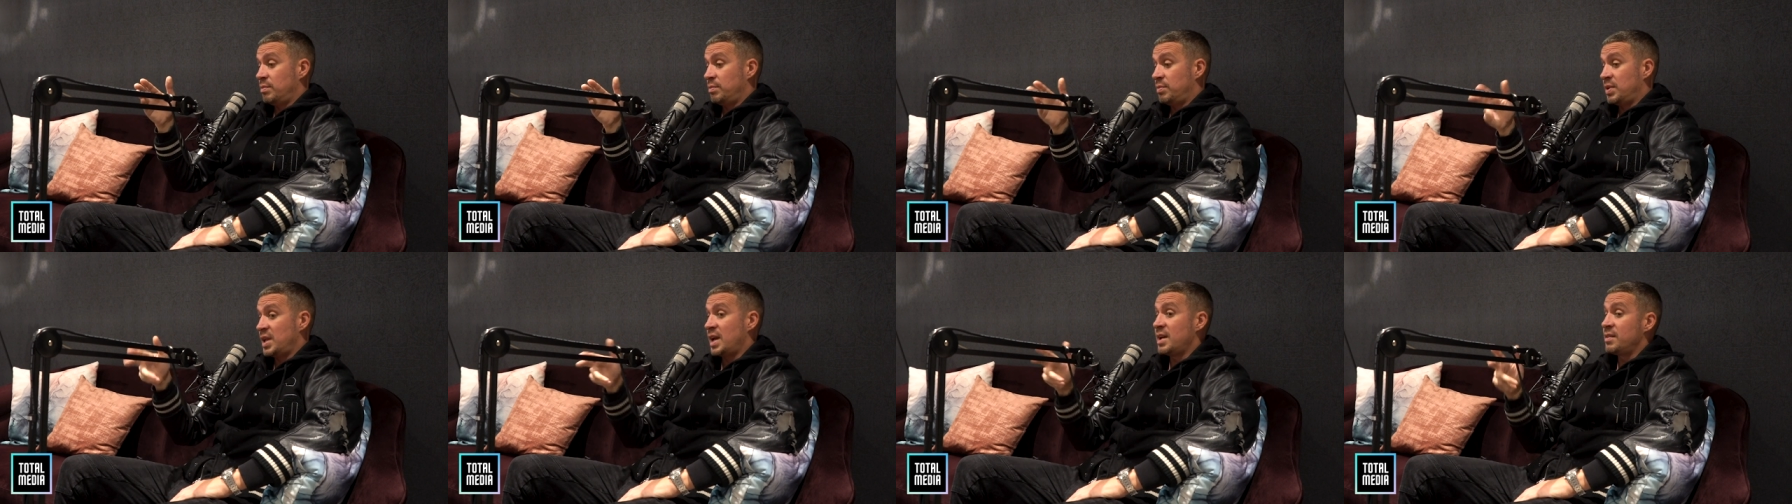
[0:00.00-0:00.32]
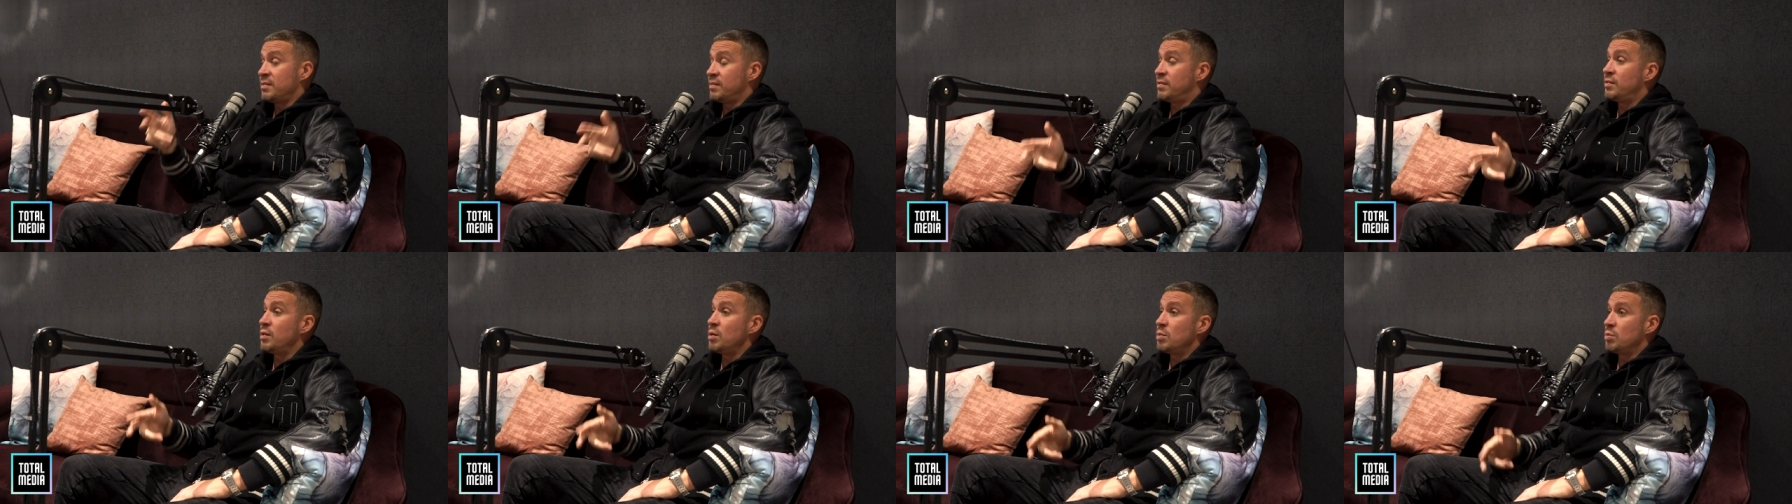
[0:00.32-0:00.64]

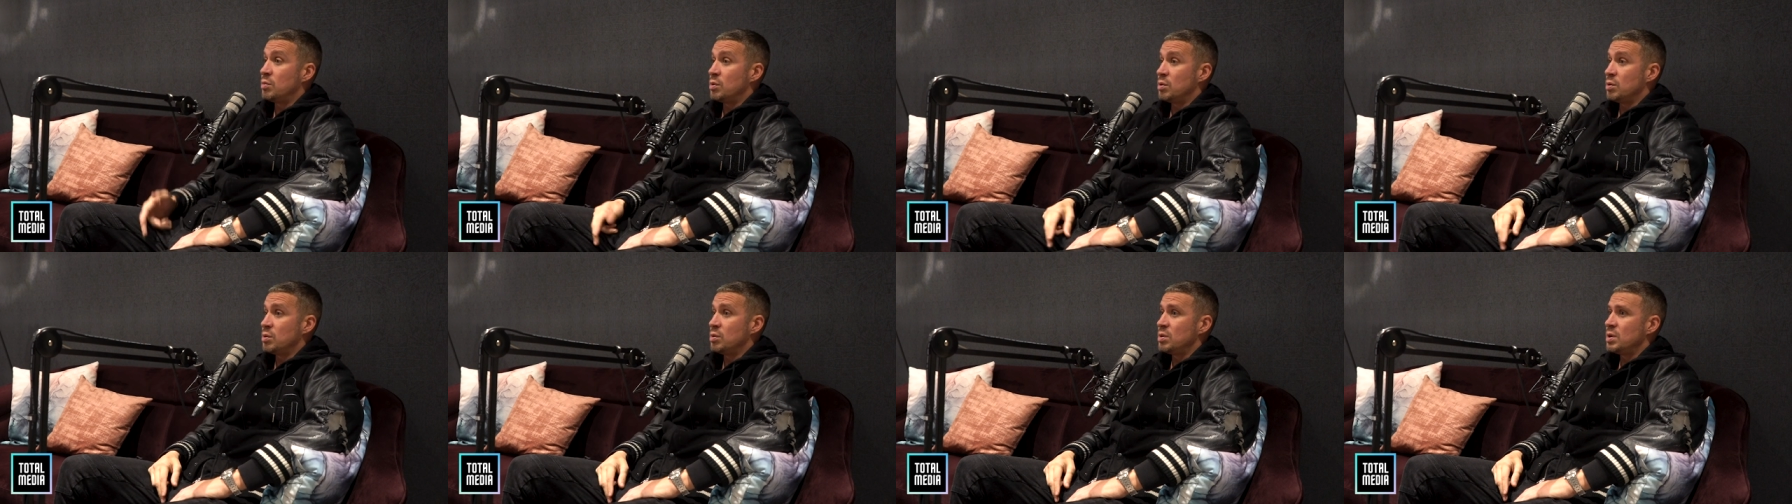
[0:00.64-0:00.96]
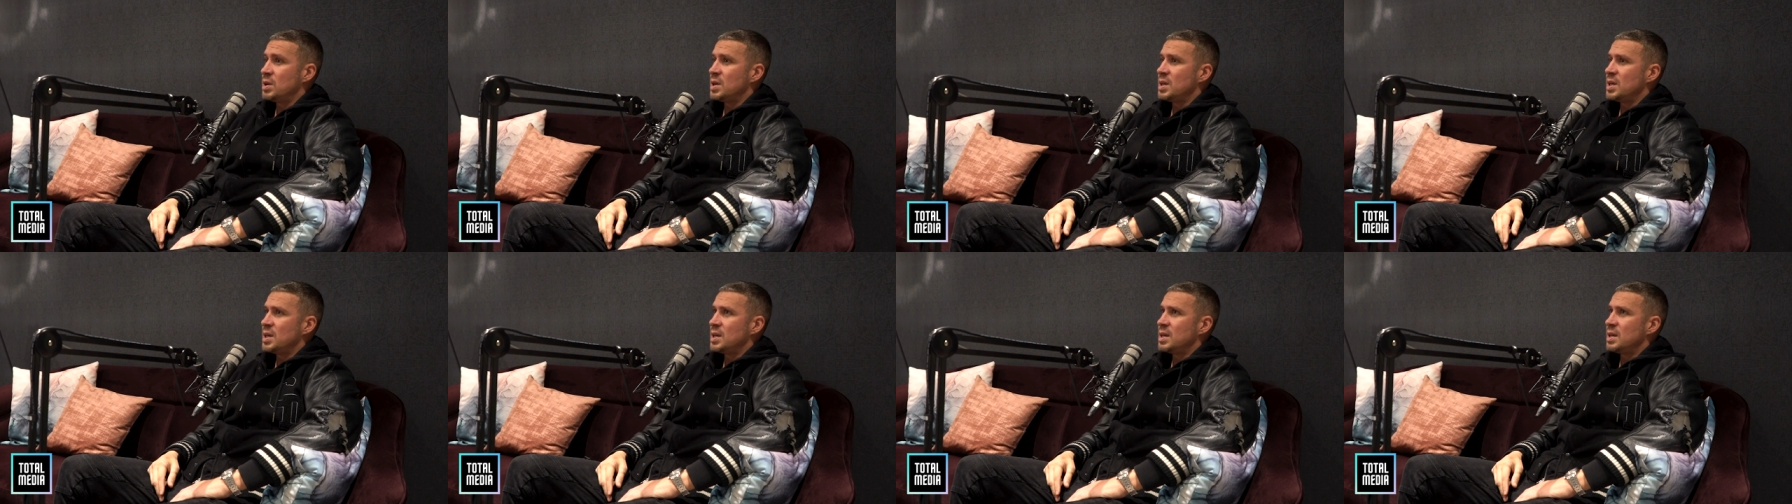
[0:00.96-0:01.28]
playing football,
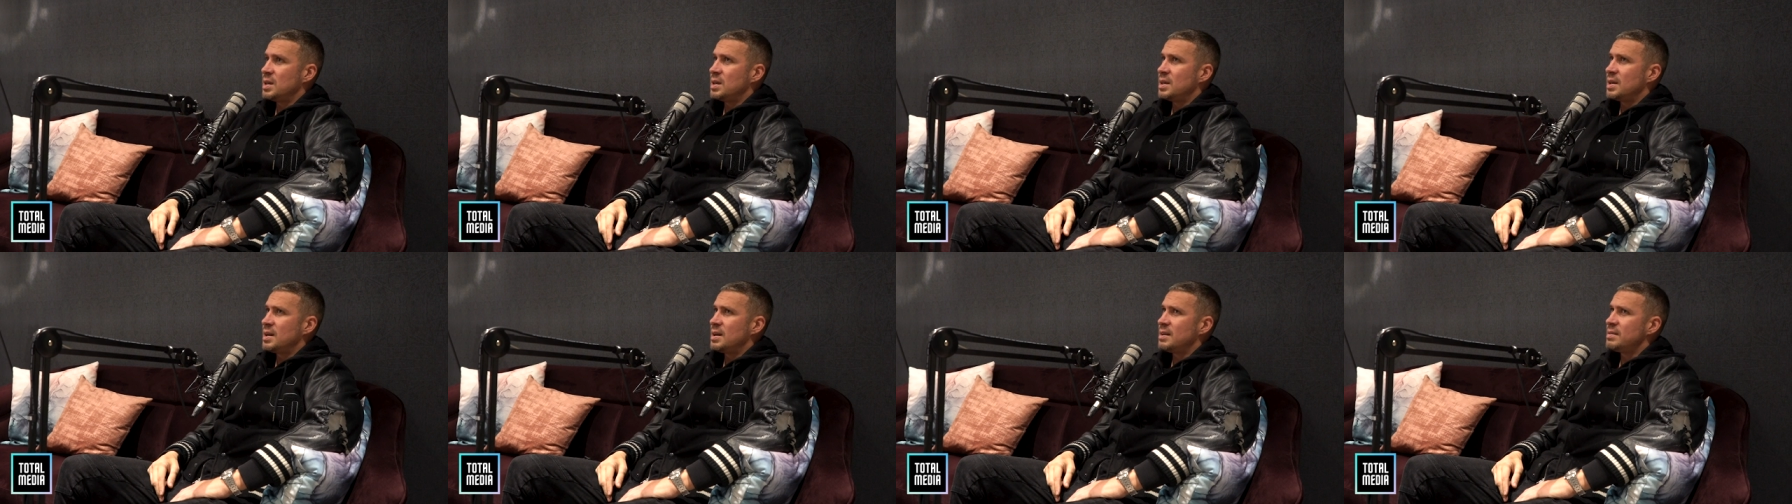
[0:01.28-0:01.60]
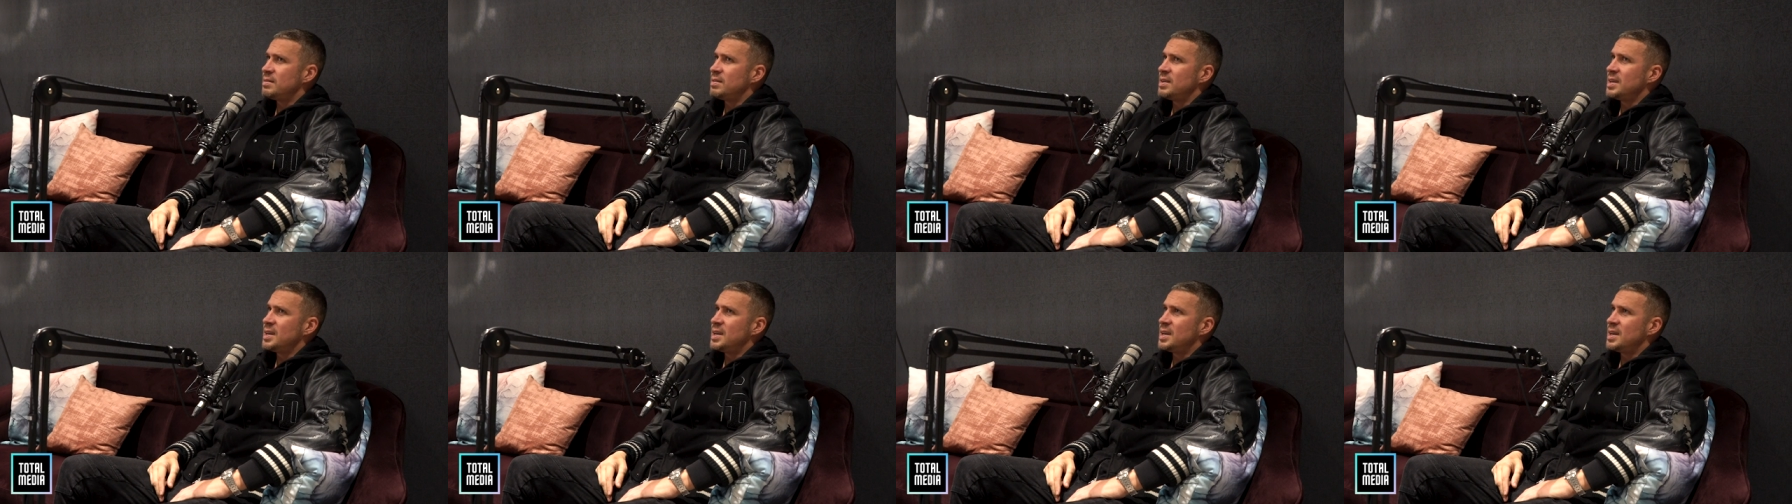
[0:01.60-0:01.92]

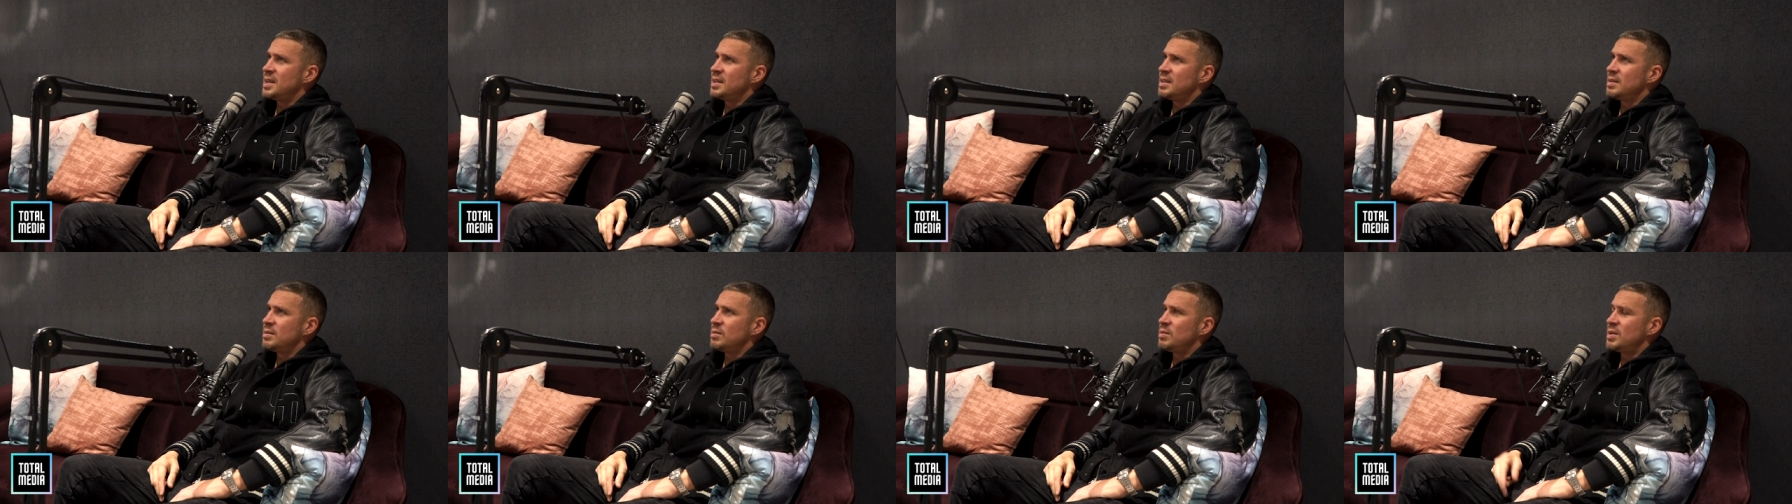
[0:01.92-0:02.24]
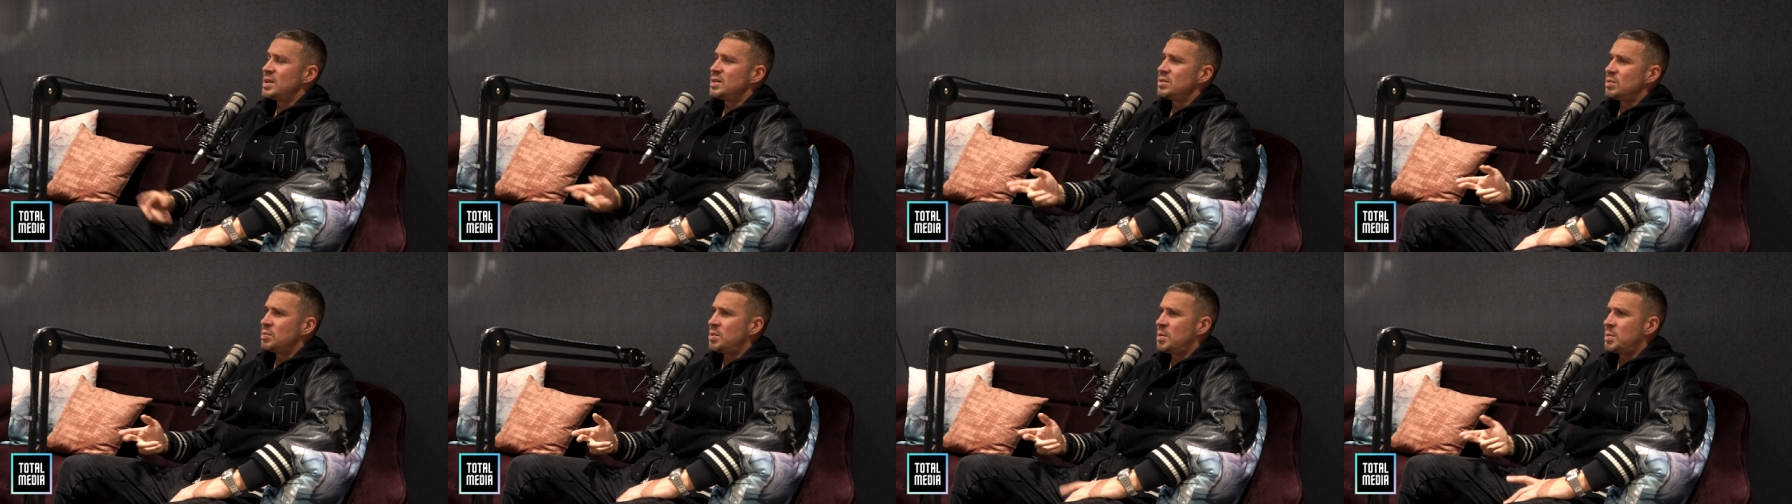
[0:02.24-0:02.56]
I'm thinking,
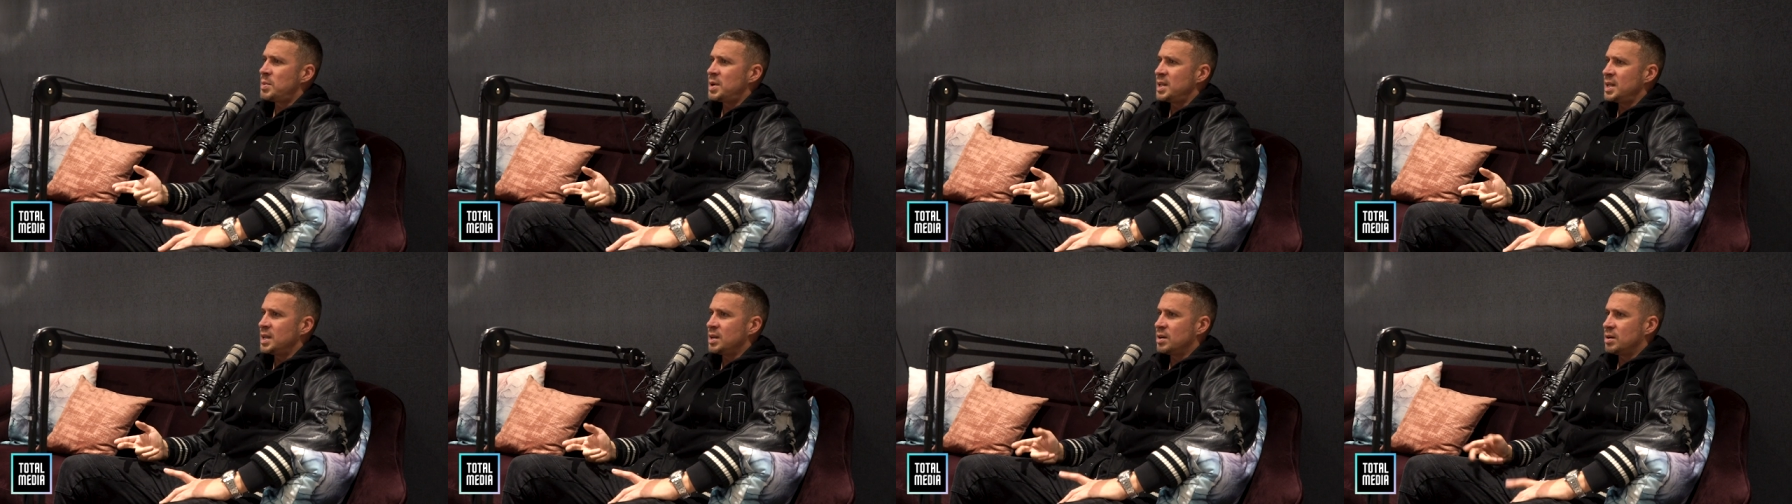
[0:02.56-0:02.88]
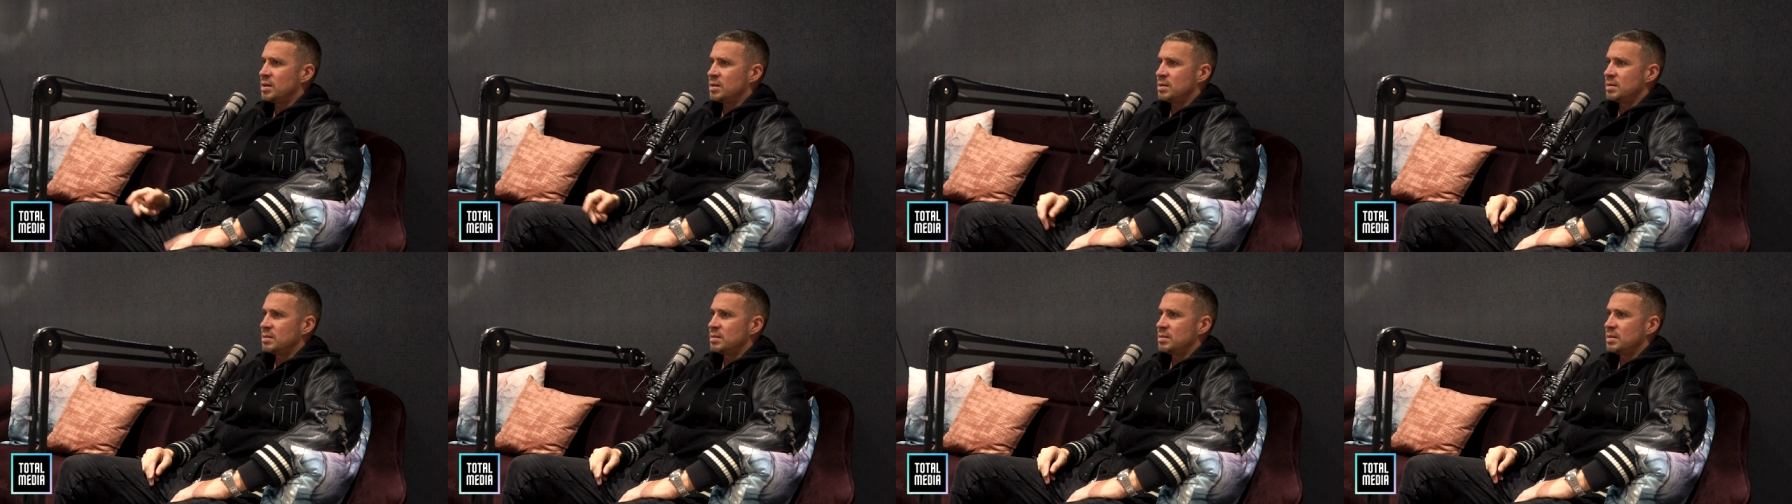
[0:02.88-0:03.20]
where's all my money
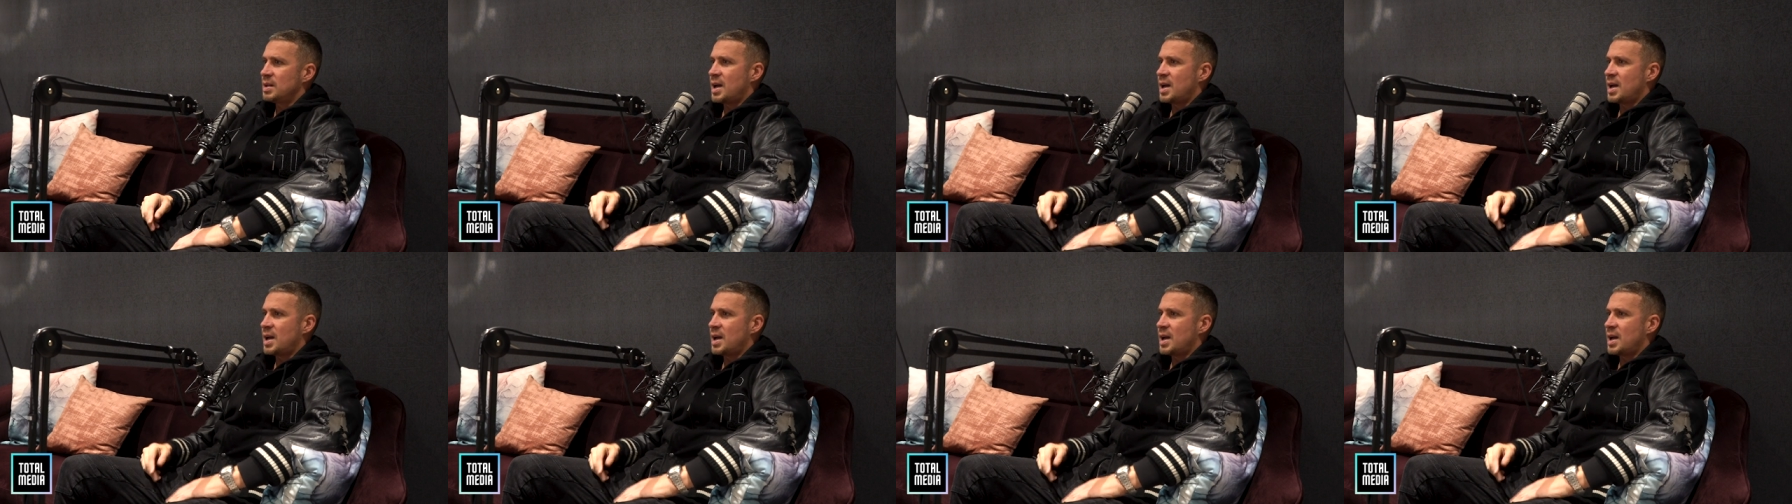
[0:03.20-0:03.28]
gone?